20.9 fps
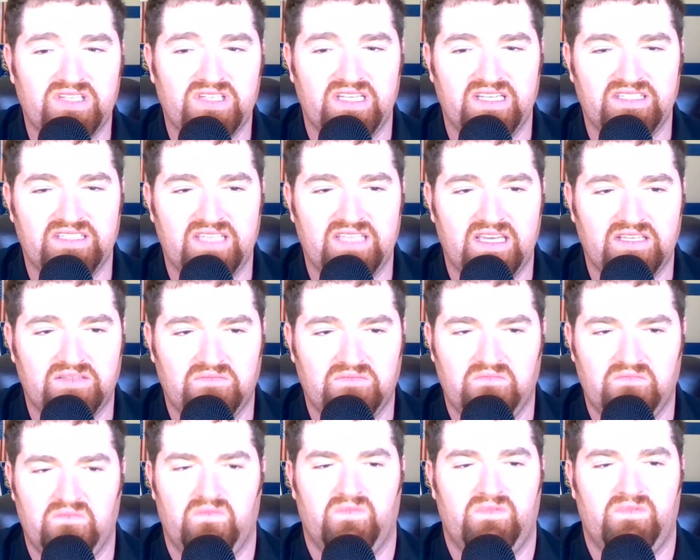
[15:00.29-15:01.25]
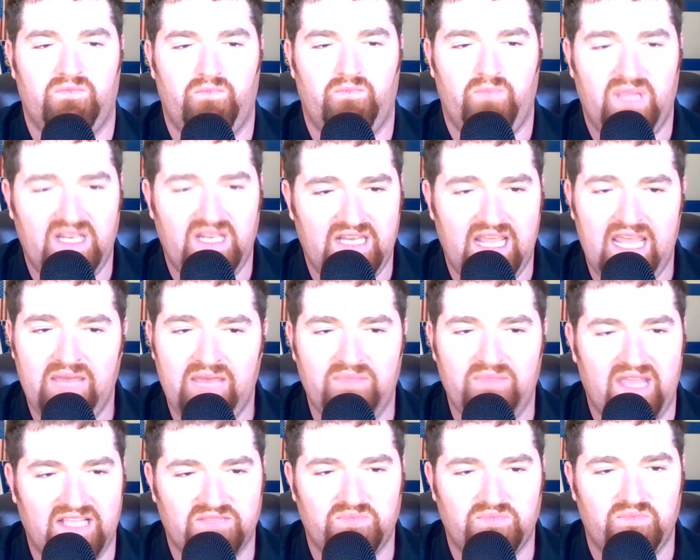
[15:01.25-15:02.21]
wars, and he's like, be
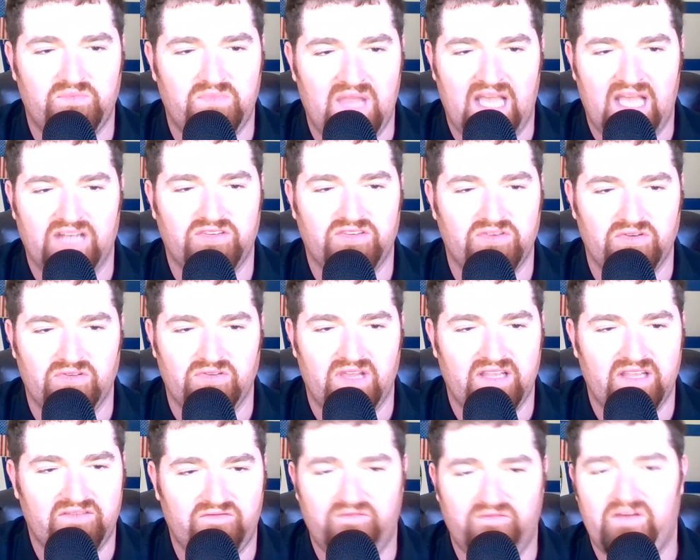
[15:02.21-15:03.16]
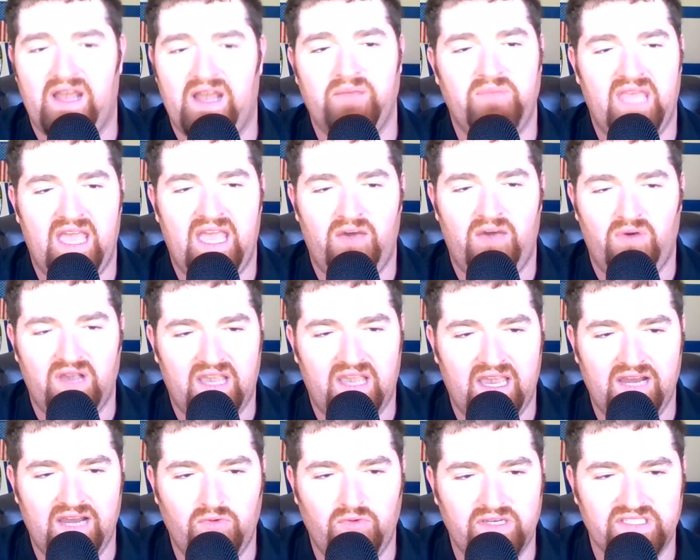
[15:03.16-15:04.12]
damned that's not true. Like, find me out
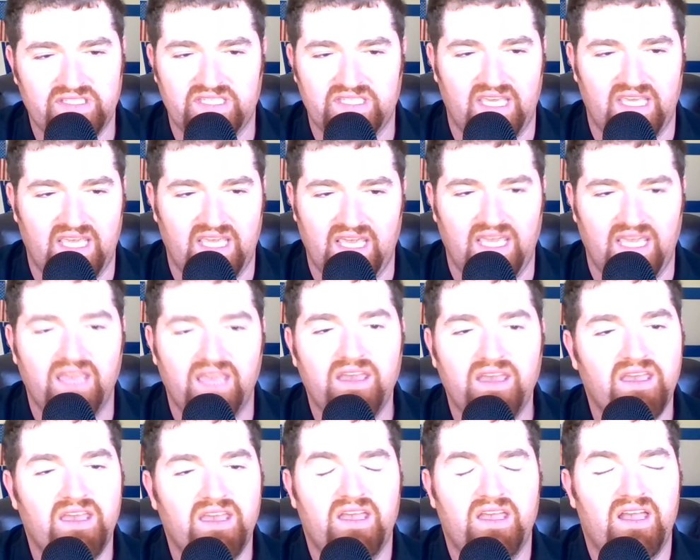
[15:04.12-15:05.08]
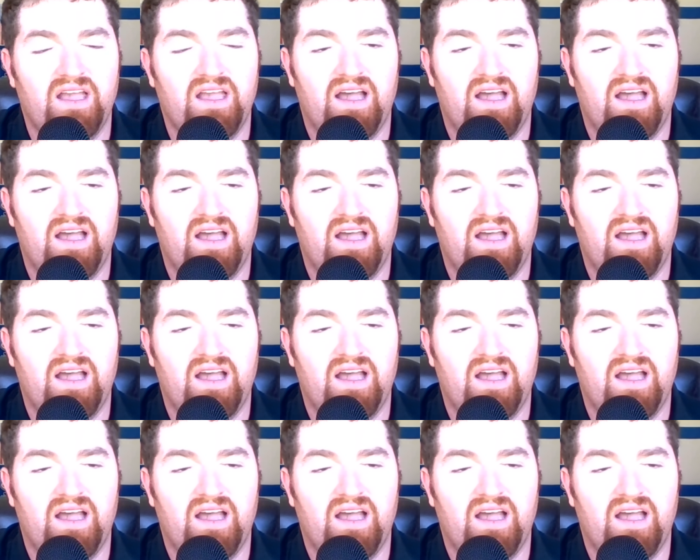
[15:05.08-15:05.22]
what kind of whiskey he